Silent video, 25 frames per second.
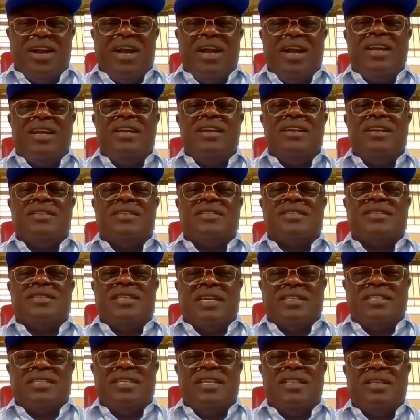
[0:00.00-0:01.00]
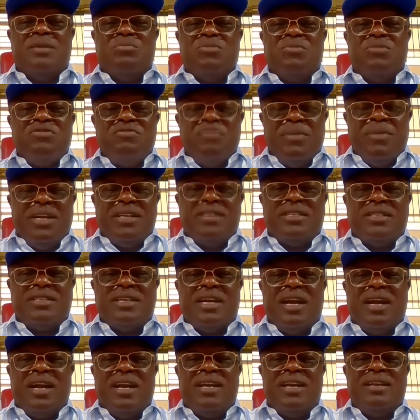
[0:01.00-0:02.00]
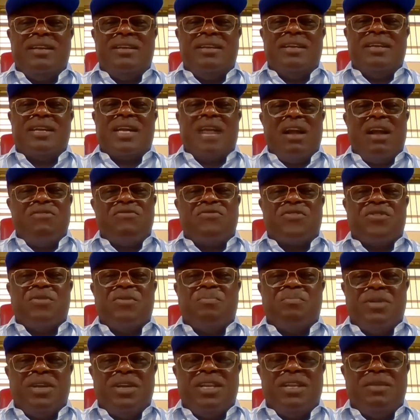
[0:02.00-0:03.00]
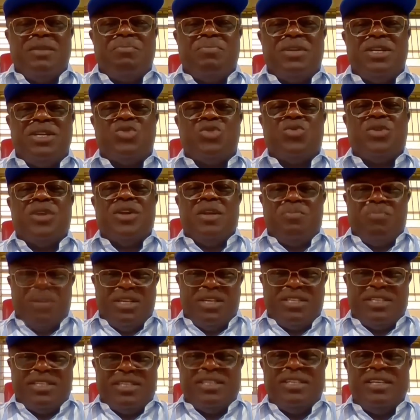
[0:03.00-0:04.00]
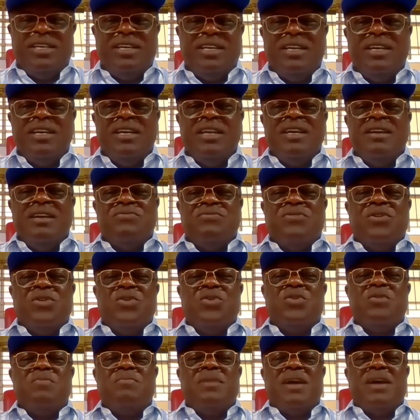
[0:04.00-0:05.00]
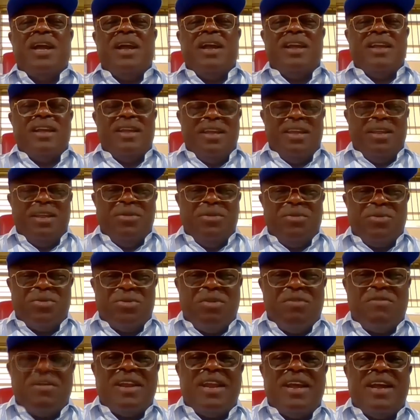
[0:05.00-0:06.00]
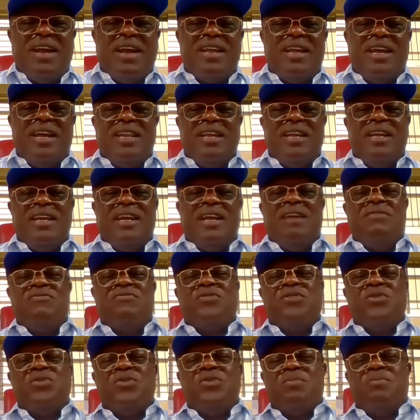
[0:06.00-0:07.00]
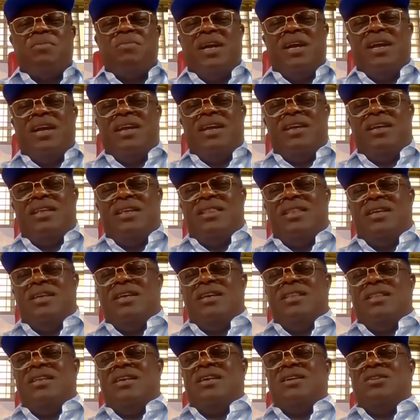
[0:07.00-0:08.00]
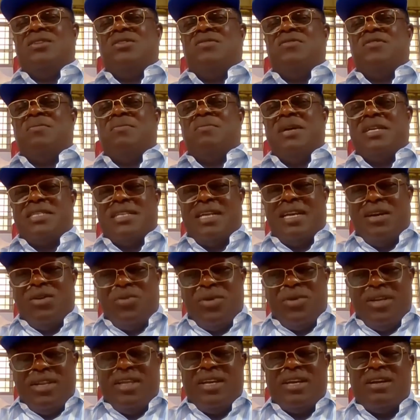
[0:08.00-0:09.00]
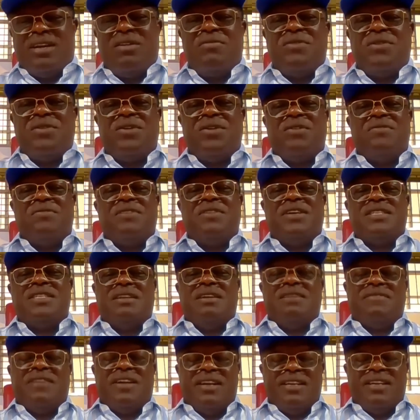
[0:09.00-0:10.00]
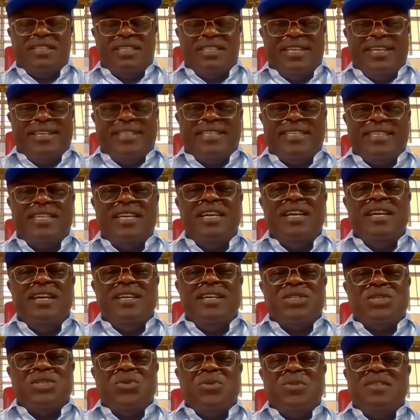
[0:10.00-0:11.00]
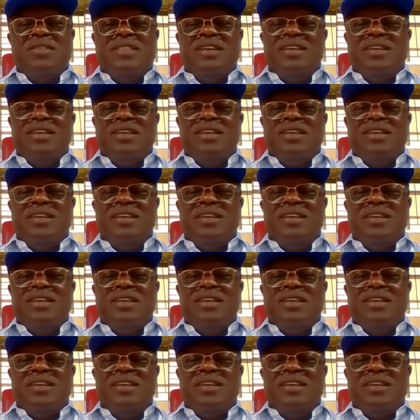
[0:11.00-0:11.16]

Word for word: You know, I started the movement. I decamped from P D P to A P C, followed by, you know, Governor Ayade, and followed by the, the Governor Matalaway, the governor of Zamfara State.